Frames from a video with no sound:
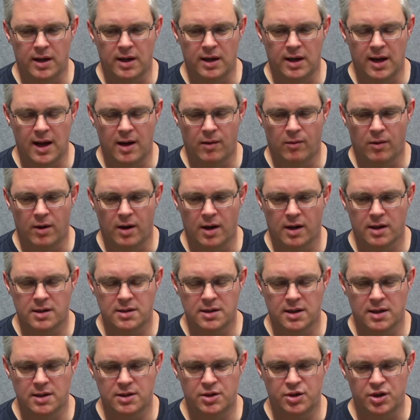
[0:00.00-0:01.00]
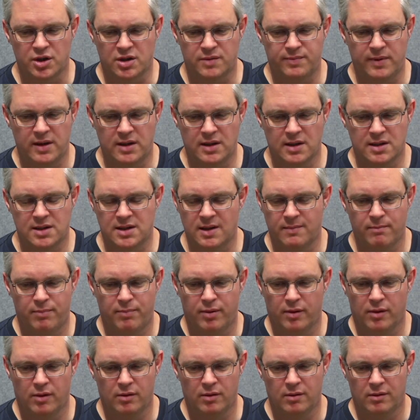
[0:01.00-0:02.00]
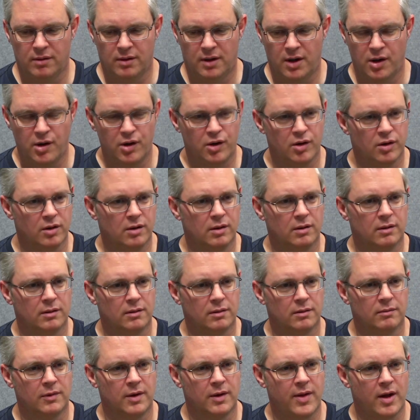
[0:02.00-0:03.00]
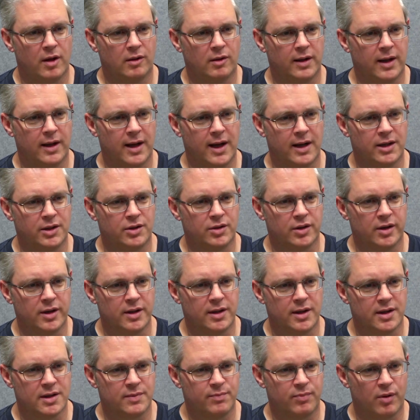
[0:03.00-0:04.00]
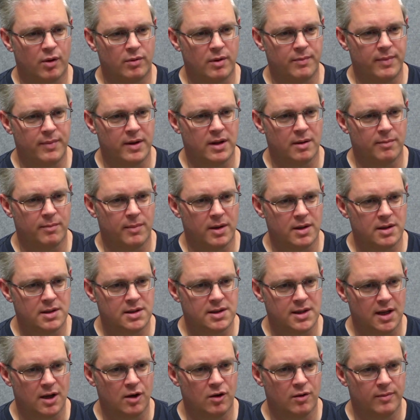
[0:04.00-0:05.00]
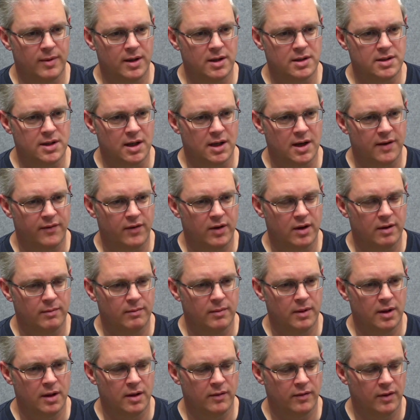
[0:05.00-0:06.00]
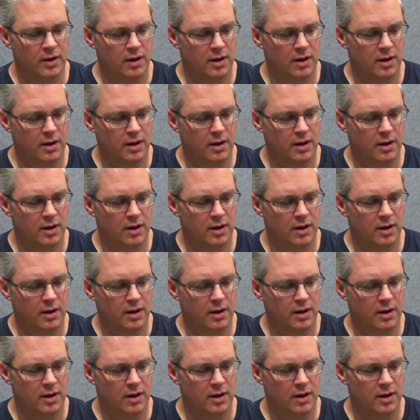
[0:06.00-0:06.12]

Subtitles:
in networks, it's just been the simple Google withholding Android that's probably been the most significant move. It